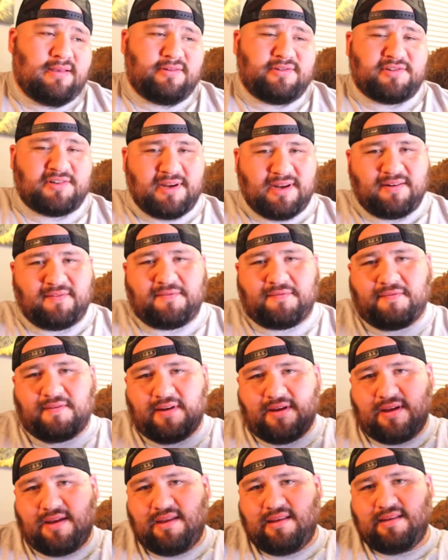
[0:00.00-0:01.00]
trying to
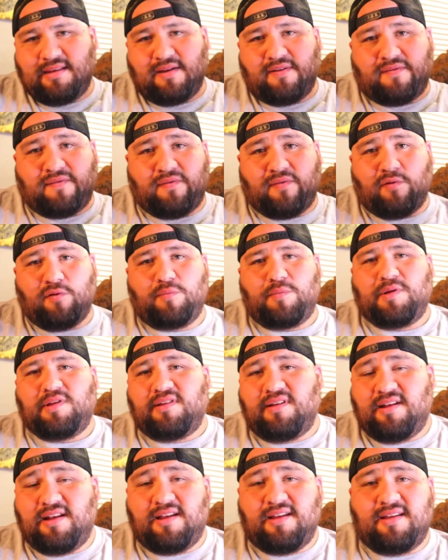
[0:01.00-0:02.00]
find a
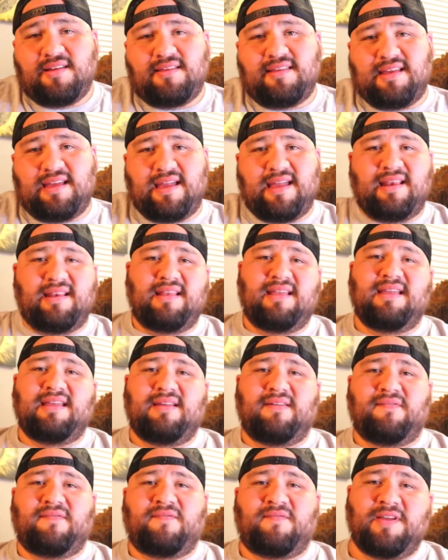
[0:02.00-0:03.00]
formula that
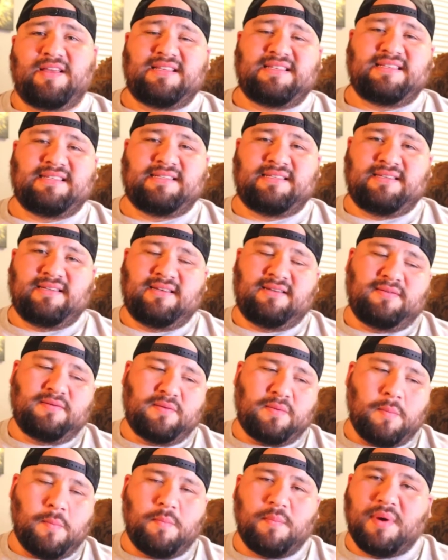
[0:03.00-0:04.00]
fits
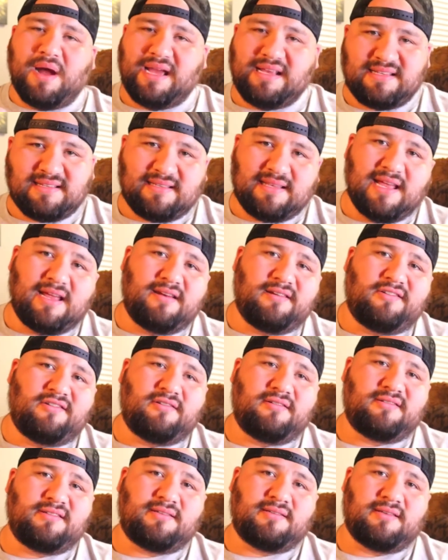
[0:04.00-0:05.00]
my
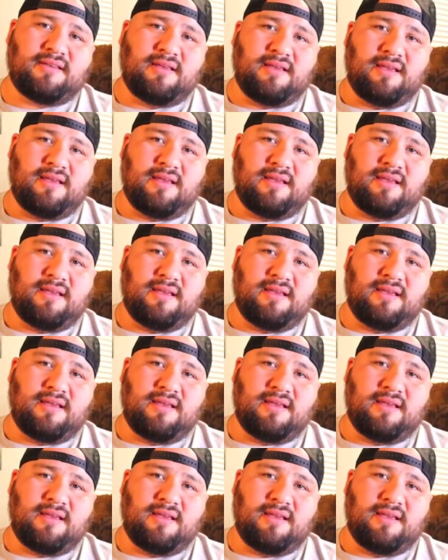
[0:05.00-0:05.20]
standards.